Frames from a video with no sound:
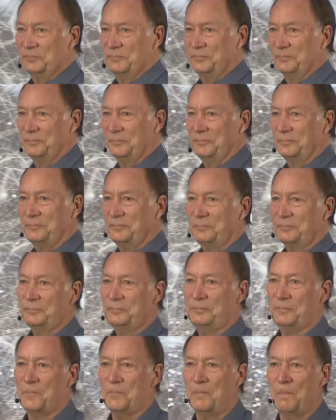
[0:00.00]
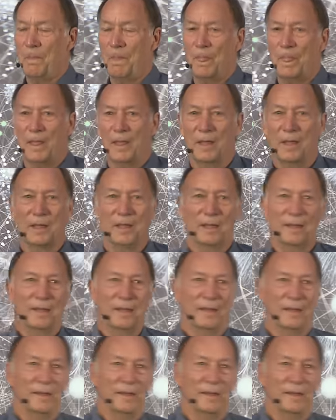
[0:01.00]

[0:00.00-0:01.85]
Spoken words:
No one is speaking in this clip.